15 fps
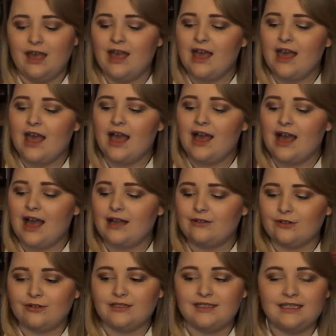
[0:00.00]
And
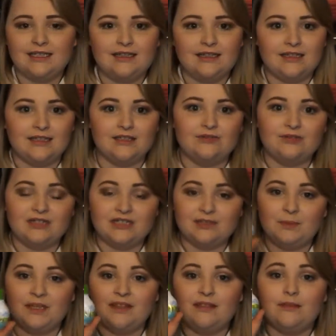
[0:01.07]
honestly, this one has been the
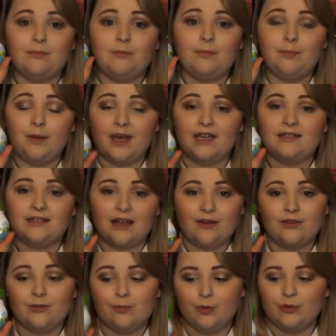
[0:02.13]
best out of the
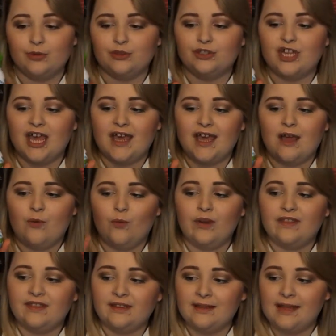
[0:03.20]
bunch. With the
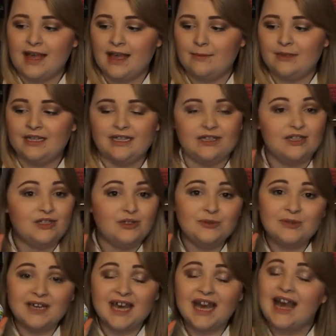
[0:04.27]
lime in it, you
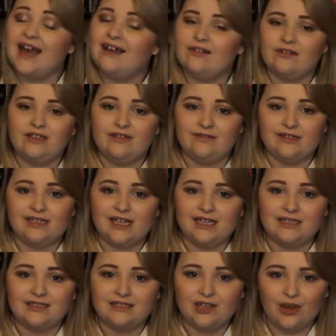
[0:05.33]
cannot even taste the
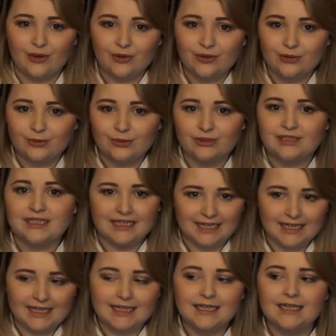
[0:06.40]
coconut water. Like,
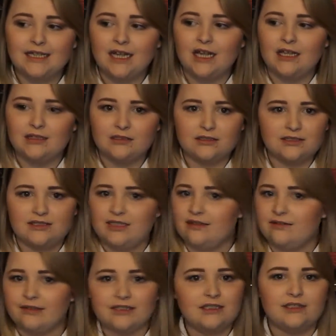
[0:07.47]
seriously,
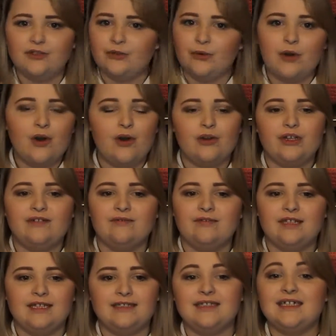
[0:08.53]
you can't even taste a
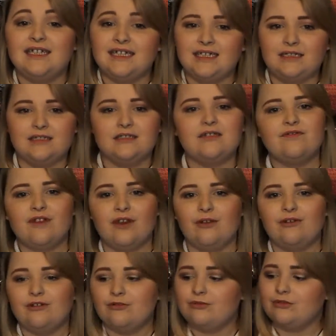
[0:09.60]
hint of coconut
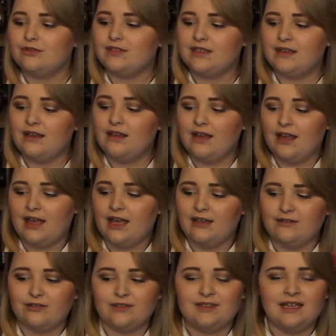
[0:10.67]
water. It just
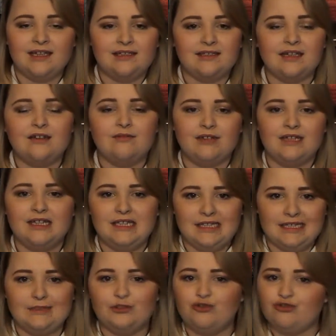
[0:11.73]
tastes like a really nice
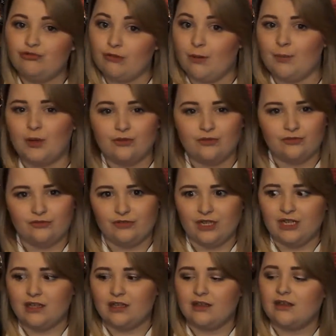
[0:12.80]
tropical drink.
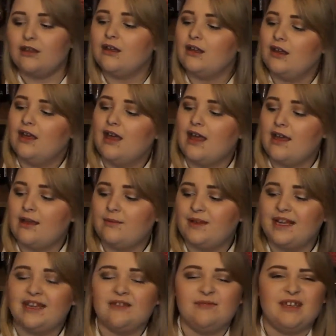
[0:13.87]
And it
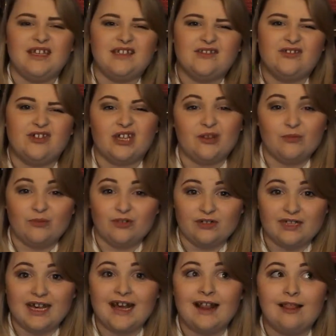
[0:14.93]
makes drinking water
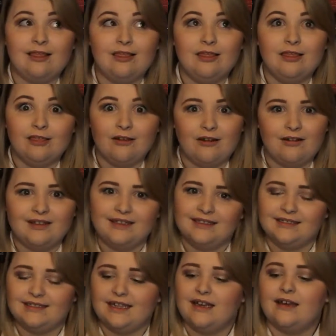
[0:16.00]
a lot easier.
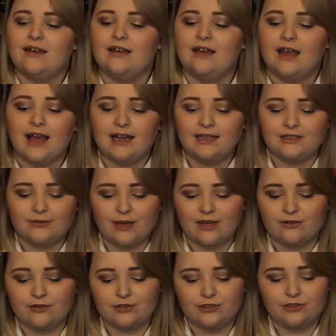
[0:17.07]
And it's quite good because
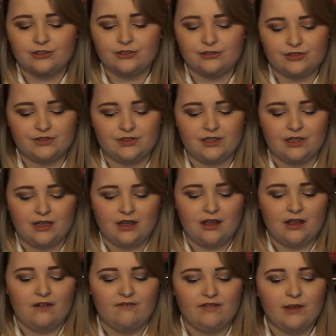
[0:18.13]
you just
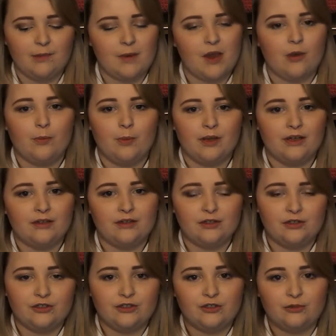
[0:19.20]
flip it open, do a
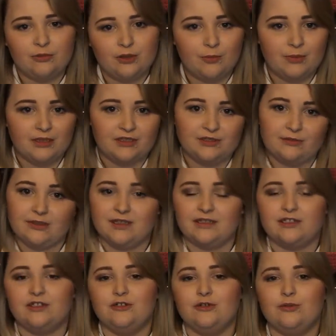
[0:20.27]
couple of squirts in your
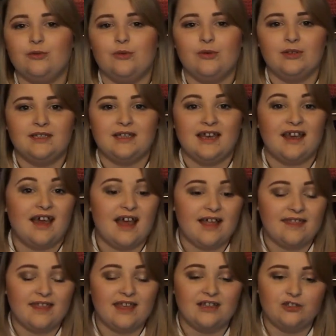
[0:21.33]
water, and then
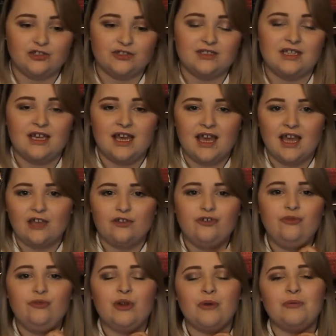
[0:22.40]
just... You don't
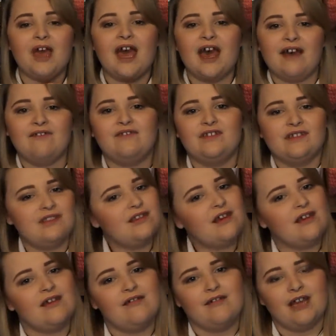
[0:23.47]
have to stir
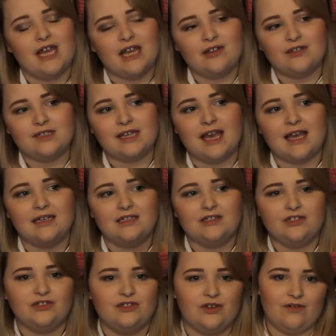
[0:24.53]
it because it kind of
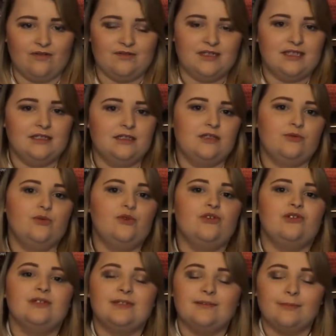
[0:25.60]
dissolves into the water and
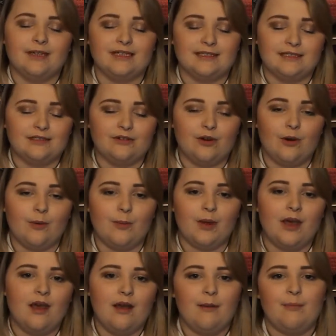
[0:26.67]
mixes up.
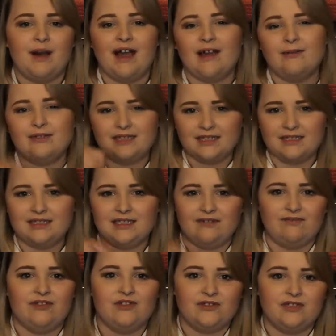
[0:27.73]
But I always like to give it just
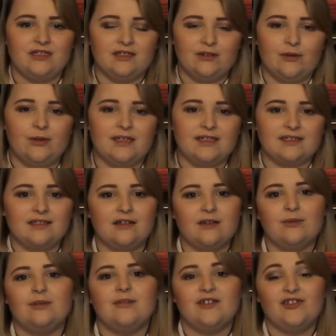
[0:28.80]
a quick stir with my
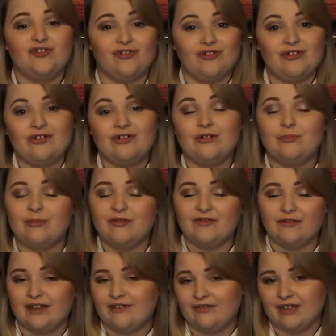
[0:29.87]
straw before I
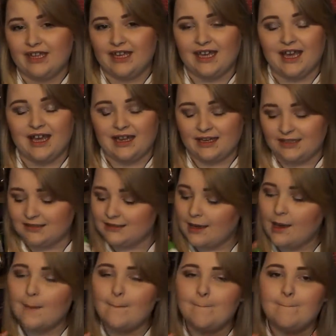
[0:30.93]
drink it, and it's
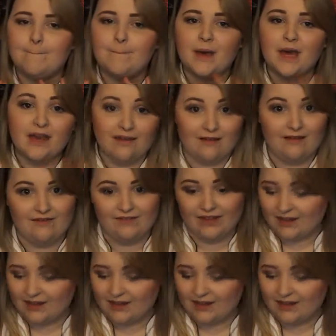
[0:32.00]
perfect.